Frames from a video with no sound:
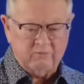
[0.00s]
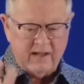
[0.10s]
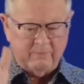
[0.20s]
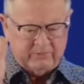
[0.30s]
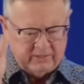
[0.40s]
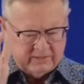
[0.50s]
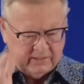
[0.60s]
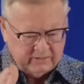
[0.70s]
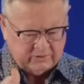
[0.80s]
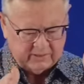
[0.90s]
in rapt
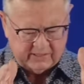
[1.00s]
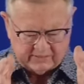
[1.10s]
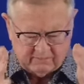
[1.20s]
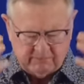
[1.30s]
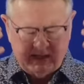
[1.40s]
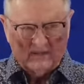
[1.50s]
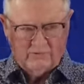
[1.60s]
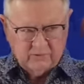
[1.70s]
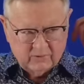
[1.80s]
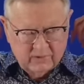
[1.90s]
attention as a
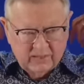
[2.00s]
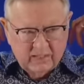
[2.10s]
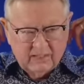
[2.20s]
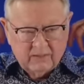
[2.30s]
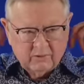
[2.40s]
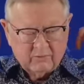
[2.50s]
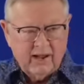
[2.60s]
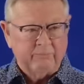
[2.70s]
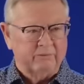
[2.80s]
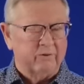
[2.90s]
mantle
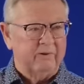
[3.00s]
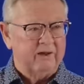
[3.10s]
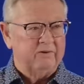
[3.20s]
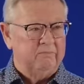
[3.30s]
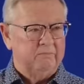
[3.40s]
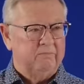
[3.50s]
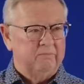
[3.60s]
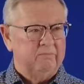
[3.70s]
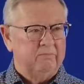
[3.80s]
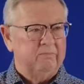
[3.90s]
wrapped around
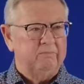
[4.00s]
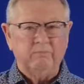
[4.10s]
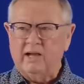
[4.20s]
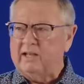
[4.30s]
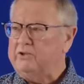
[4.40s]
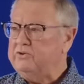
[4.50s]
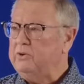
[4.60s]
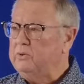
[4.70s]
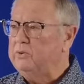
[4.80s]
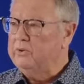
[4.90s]
my
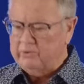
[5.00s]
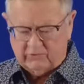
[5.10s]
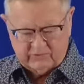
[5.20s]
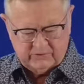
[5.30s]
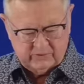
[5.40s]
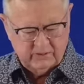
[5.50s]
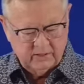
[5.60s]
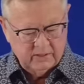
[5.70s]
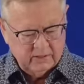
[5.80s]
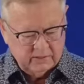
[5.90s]
shoulders
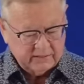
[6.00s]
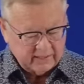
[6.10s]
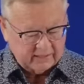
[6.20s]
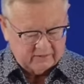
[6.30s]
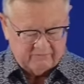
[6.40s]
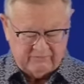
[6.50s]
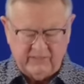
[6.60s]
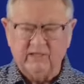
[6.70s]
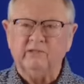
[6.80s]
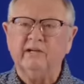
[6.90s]
that I could
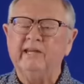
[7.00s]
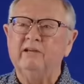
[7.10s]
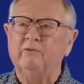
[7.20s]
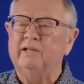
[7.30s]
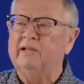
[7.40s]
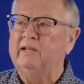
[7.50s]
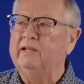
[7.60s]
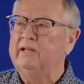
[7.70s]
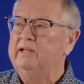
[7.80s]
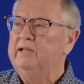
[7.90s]
feel hearing
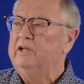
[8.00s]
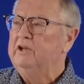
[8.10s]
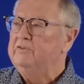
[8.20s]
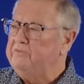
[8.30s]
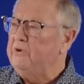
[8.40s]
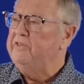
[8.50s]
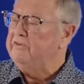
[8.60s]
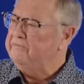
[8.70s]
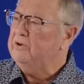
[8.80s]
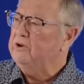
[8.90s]
for
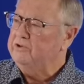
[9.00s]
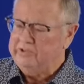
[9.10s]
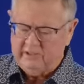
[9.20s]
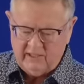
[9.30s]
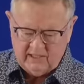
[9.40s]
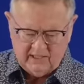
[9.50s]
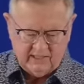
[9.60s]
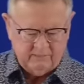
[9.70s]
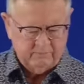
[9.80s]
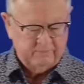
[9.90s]
the first
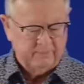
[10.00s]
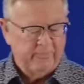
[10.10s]
time